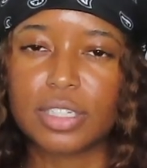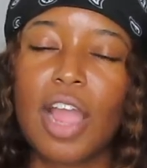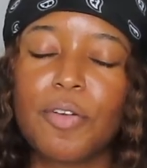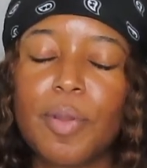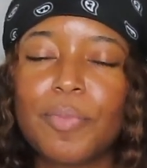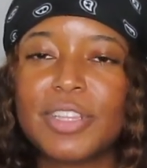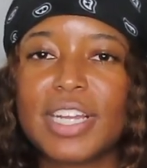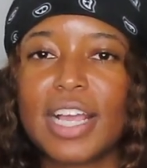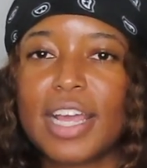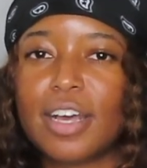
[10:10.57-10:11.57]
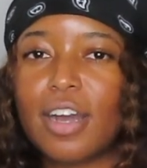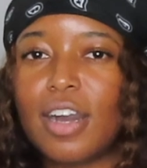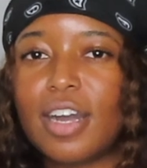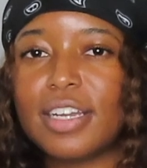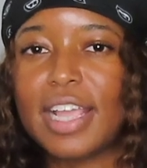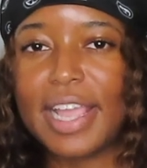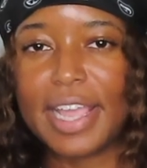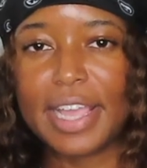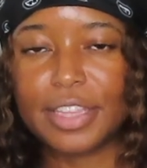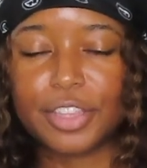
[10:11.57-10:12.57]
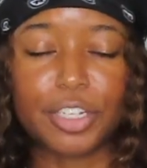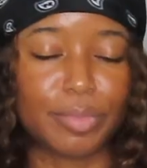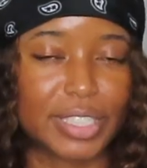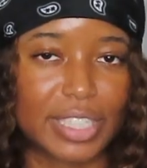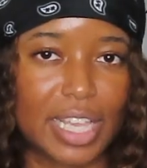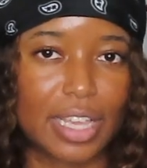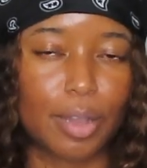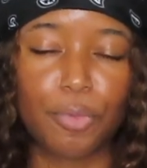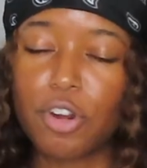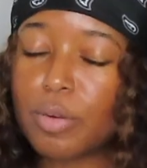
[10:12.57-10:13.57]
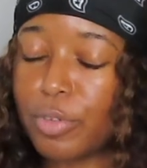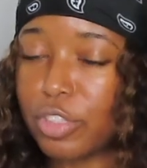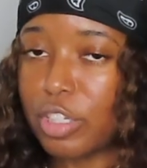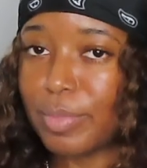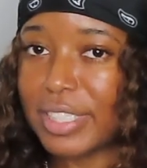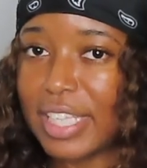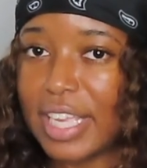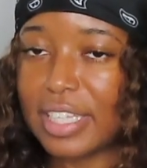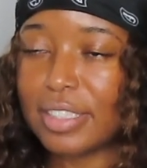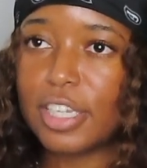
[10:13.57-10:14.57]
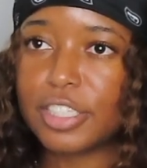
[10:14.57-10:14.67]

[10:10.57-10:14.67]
I remember that I had an on-hand thermostat, a portable thermostat.